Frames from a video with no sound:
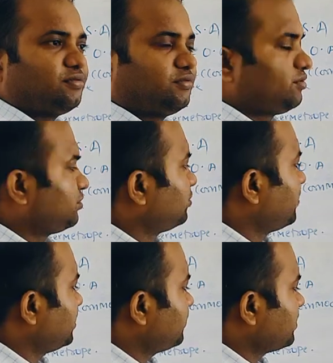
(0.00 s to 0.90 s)
So to
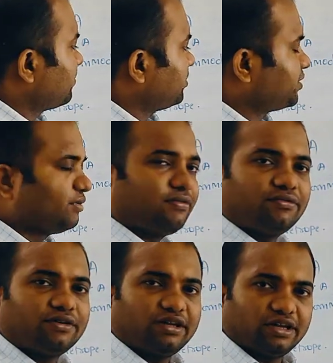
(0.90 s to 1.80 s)
find out amplitude
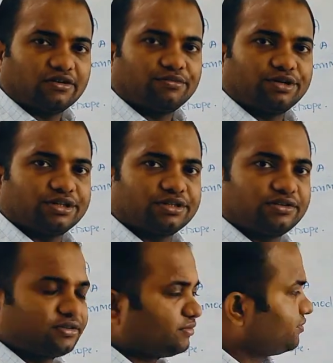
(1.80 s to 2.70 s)
of
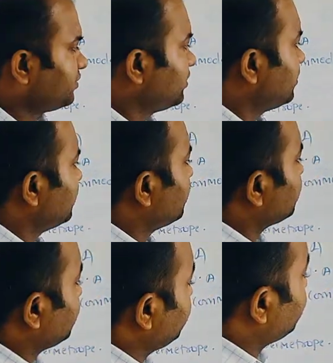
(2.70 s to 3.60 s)
accommodations,
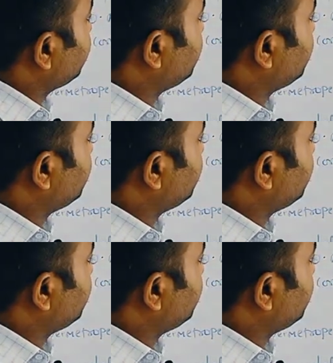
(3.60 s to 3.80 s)
so